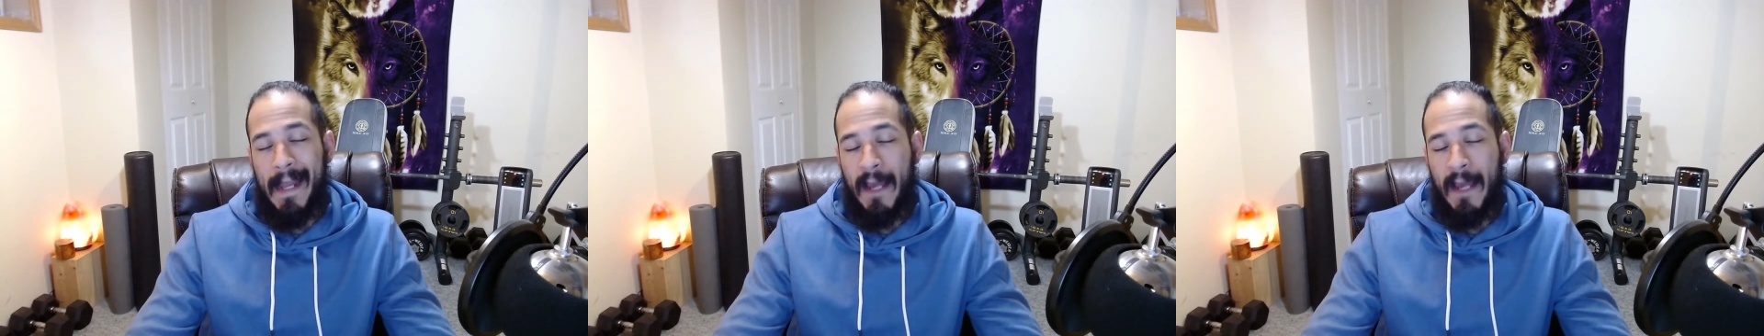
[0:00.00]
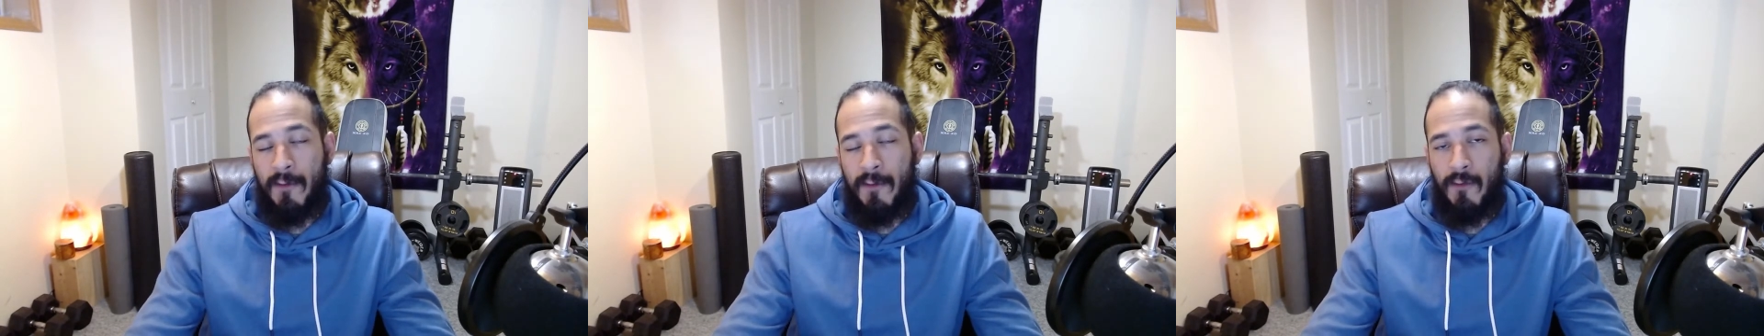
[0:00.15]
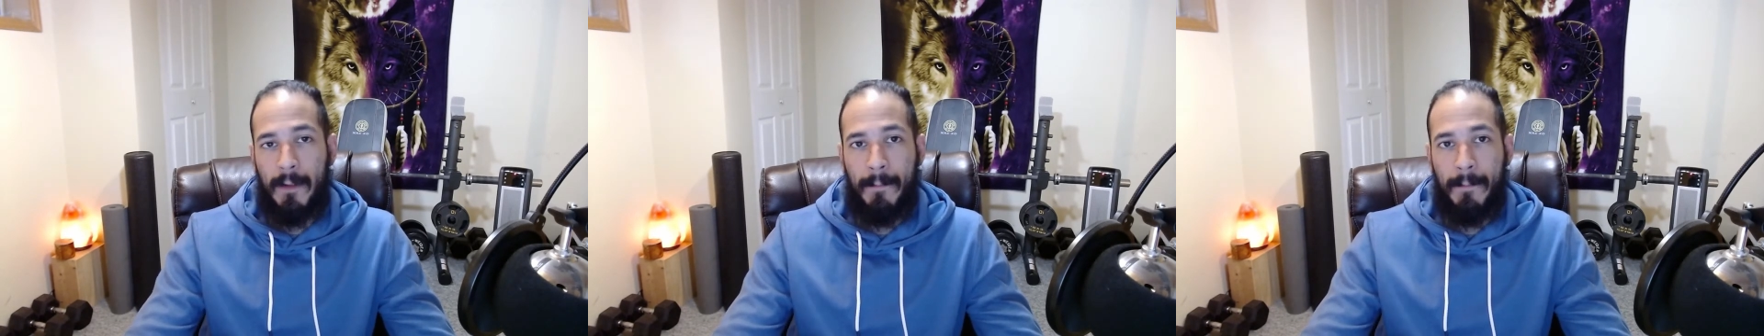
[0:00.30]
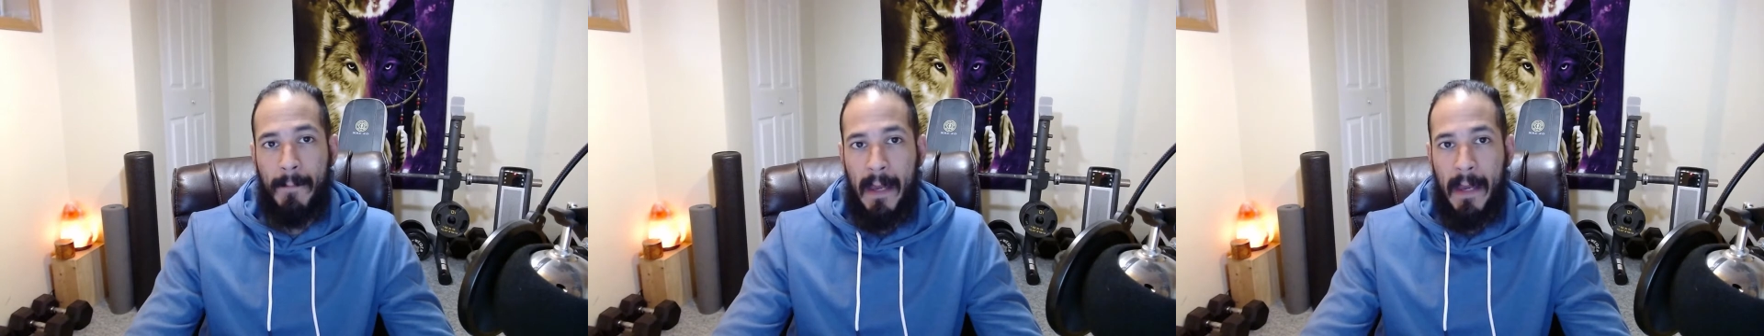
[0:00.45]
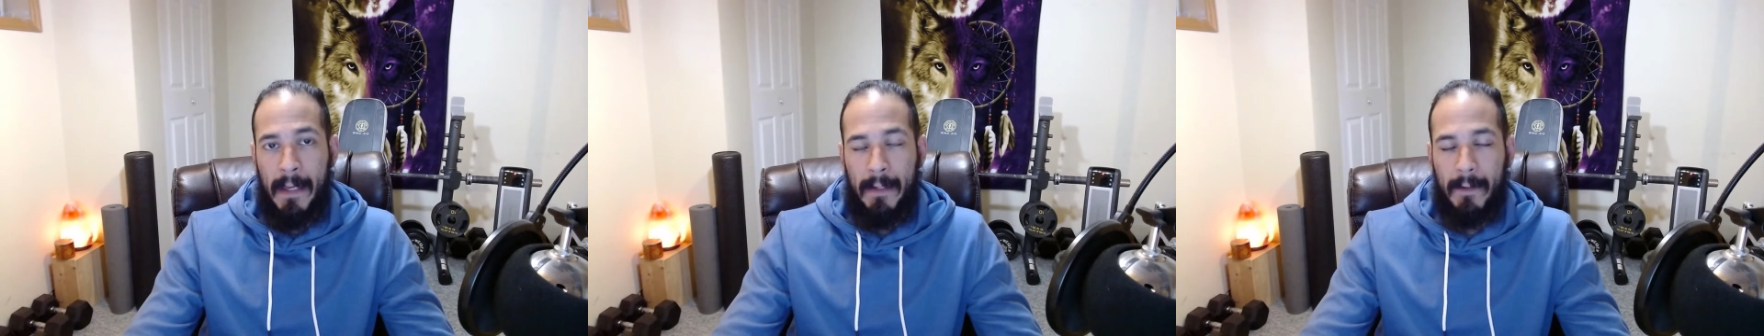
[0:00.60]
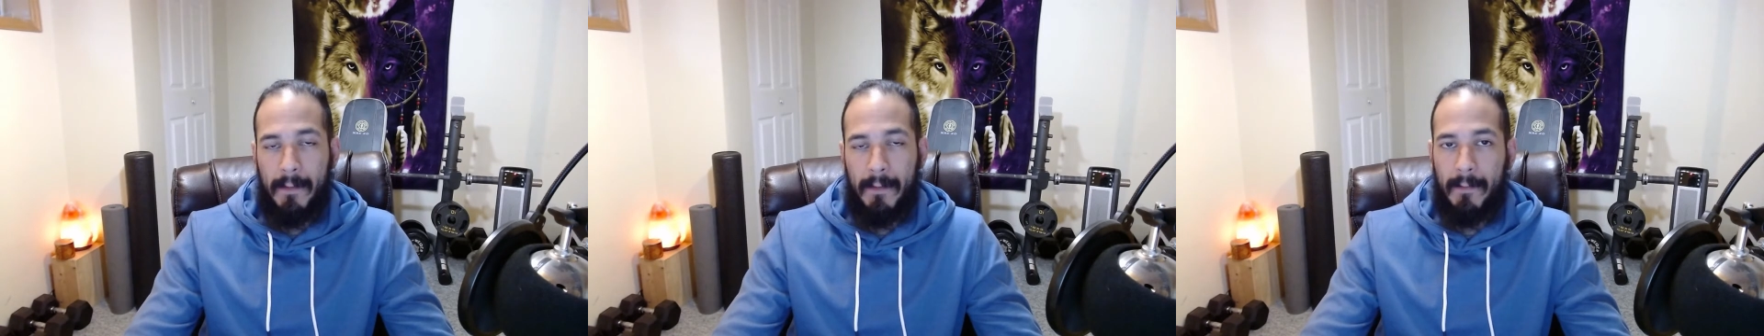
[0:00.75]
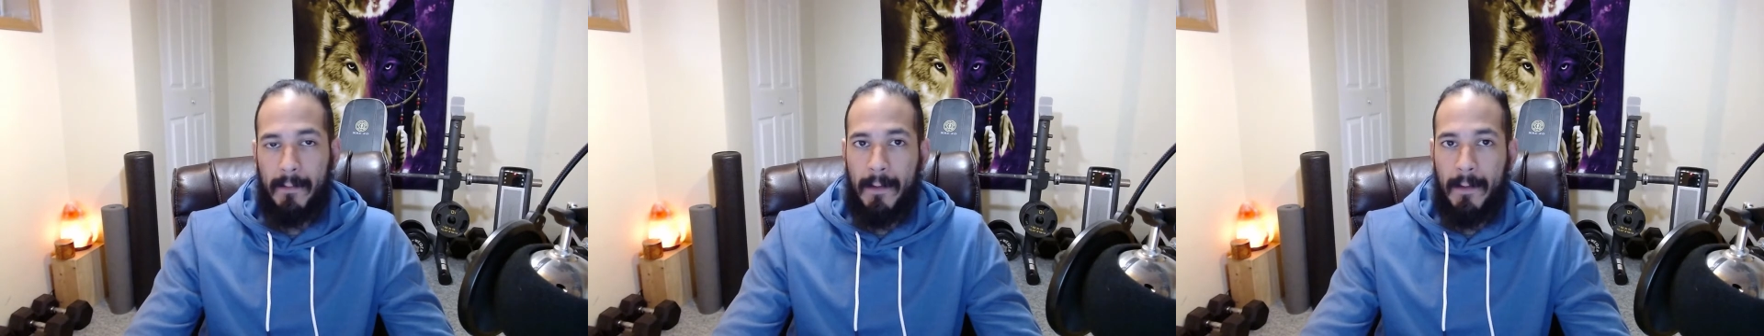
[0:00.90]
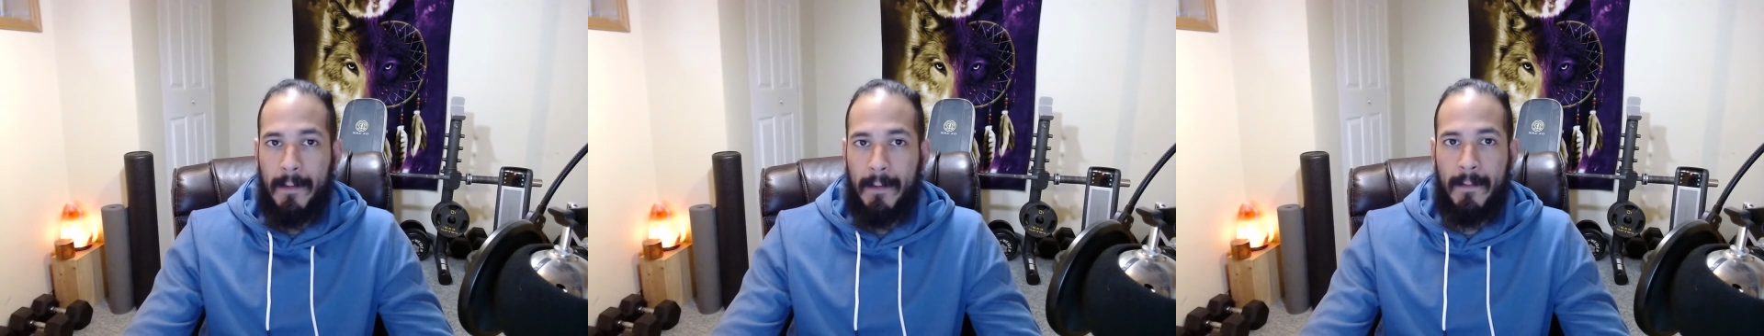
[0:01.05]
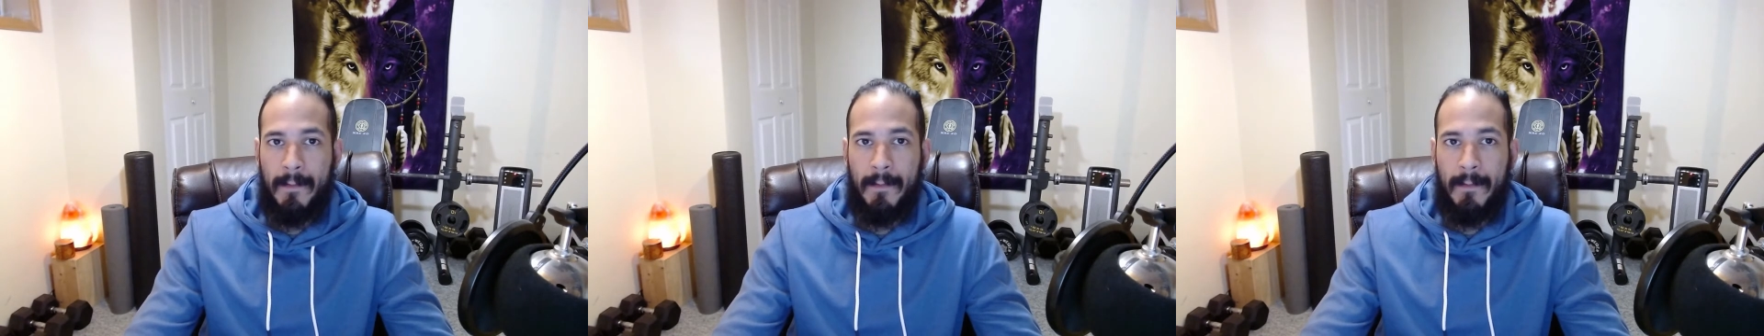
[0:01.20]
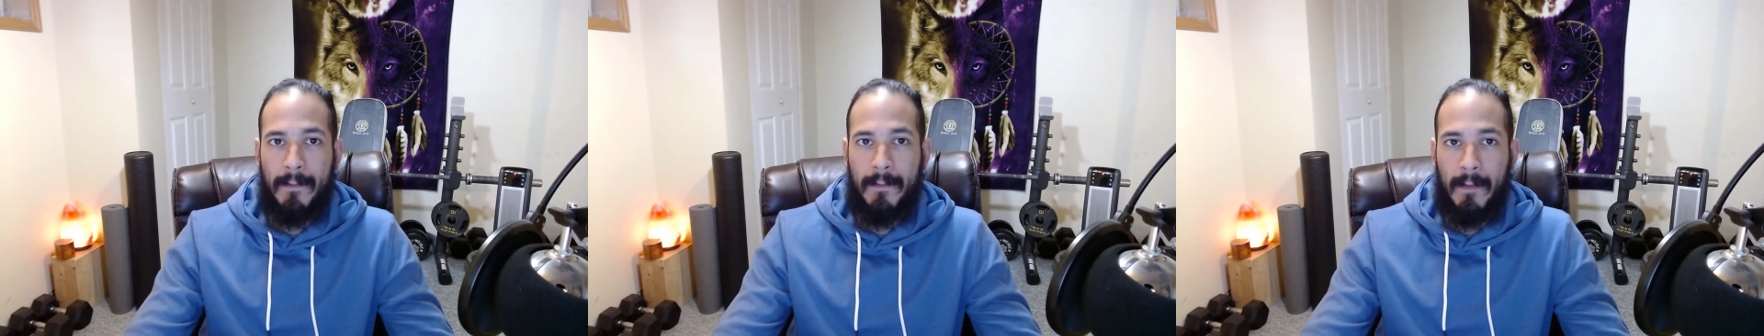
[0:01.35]
actually make
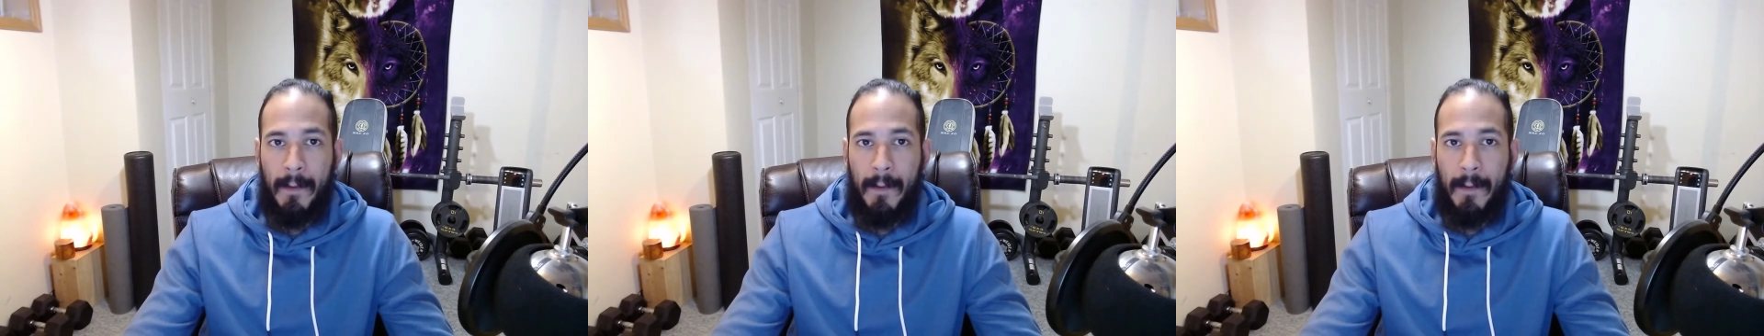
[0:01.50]
his